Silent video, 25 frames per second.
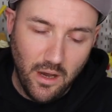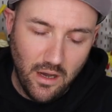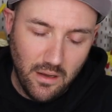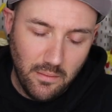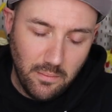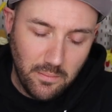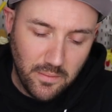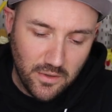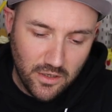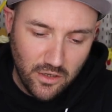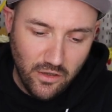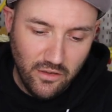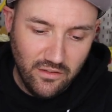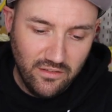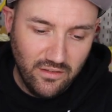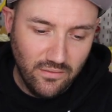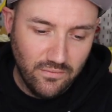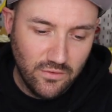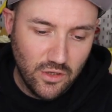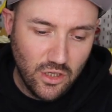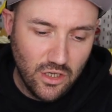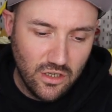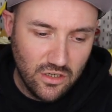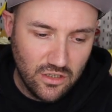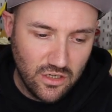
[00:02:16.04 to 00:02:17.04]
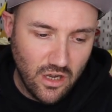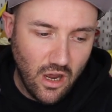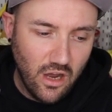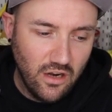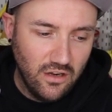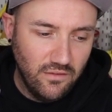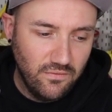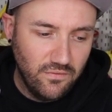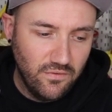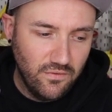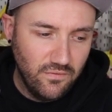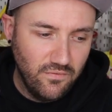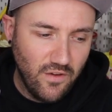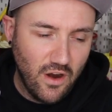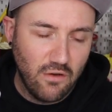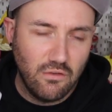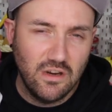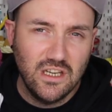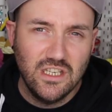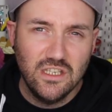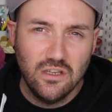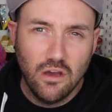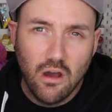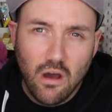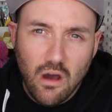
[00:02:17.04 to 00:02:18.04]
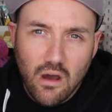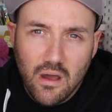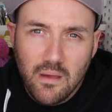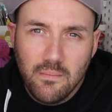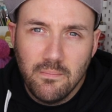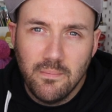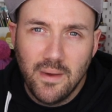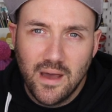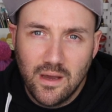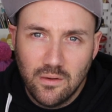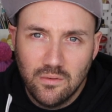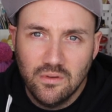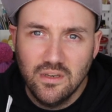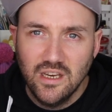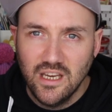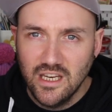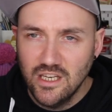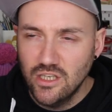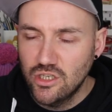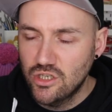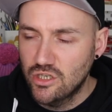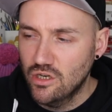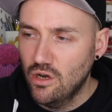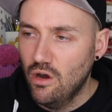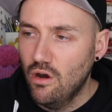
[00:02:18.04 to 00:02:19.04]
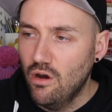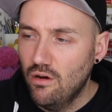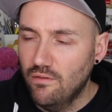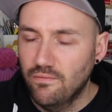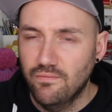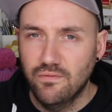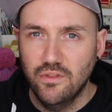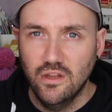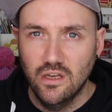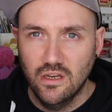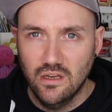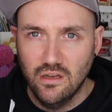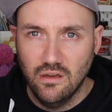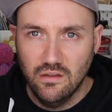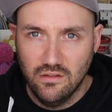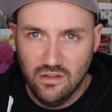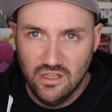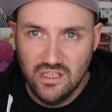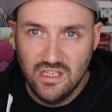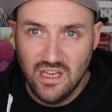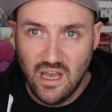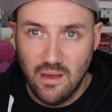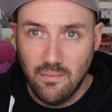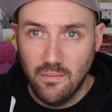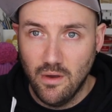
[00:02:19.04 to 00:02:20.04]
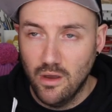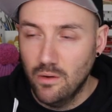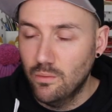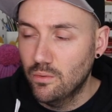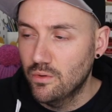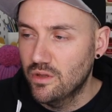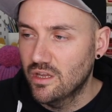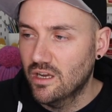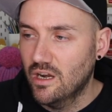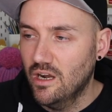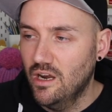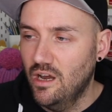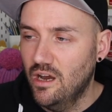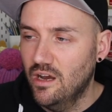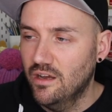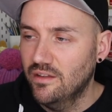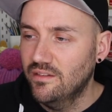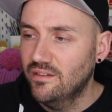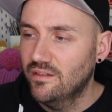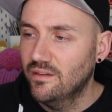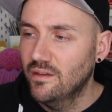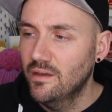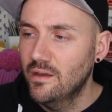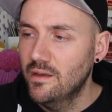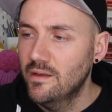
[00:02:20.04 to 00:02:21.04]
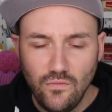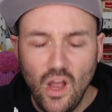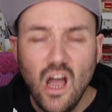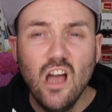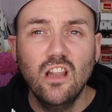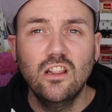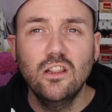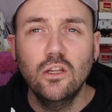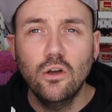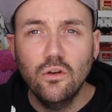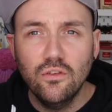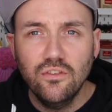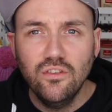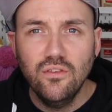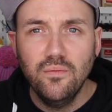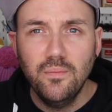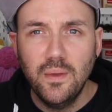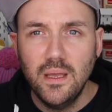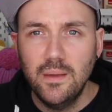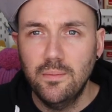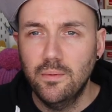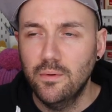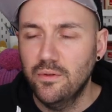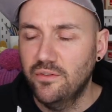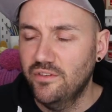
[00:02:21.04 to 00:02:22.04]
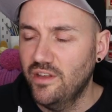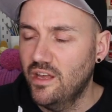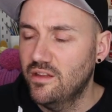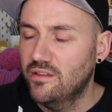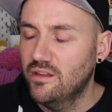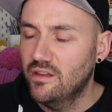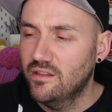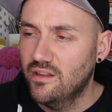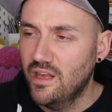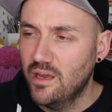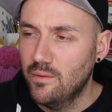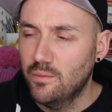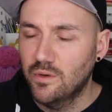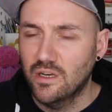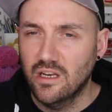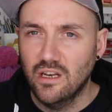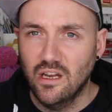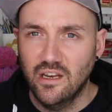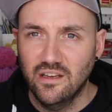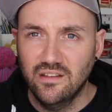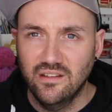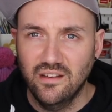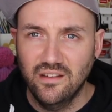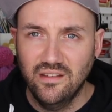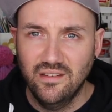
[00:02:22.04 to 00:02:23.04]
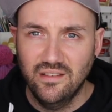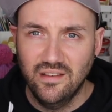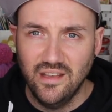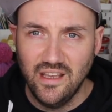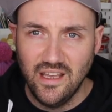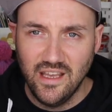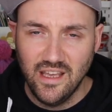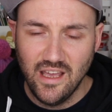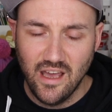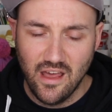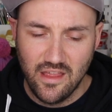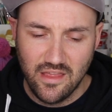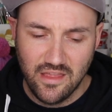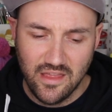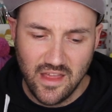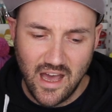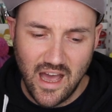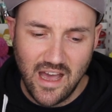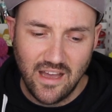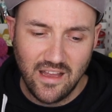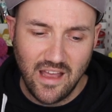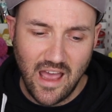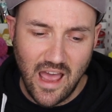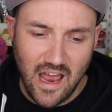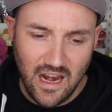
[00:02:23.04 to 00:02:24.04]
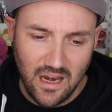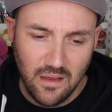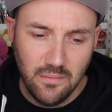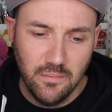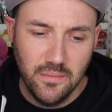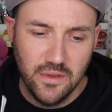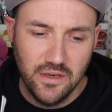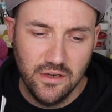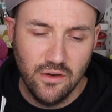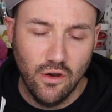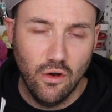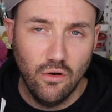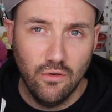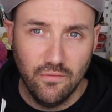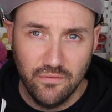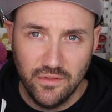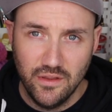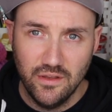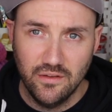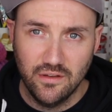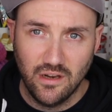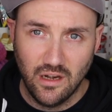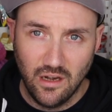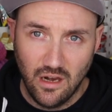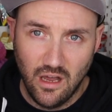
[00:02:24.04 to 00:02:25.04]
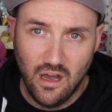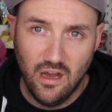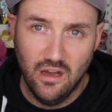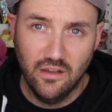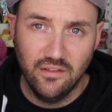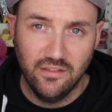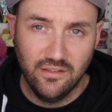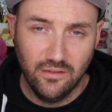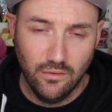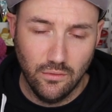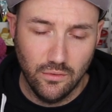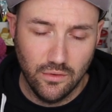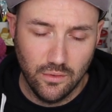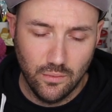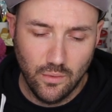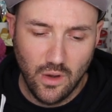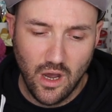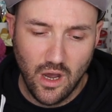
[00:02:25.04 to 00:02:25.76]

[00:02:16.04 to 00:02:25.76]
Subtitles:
but because of the kind of very time-bound nature of the demo or the class, a lot of people said that they would like to see that element of the class or the